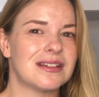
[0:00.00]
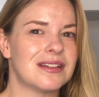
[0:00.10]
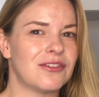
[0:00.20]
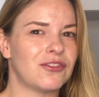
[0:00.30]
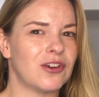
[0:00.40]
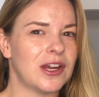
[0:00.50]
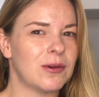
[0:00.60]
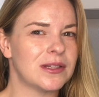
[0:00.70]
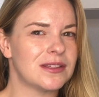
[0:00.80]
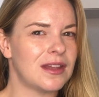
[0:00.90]
the
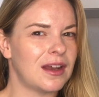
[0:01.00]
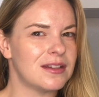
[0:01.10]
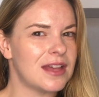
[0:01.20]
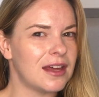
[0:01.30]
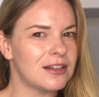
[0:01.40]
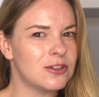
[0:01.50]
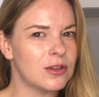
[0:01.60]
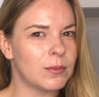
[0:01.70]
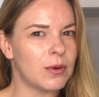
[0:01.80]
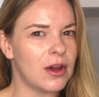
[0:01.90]
fragrance that is added to
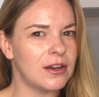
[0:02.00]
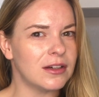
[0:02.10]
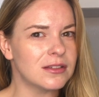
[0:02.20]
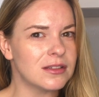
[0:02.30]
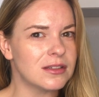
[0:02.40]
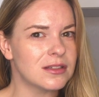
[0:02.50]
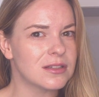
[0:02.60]
the product.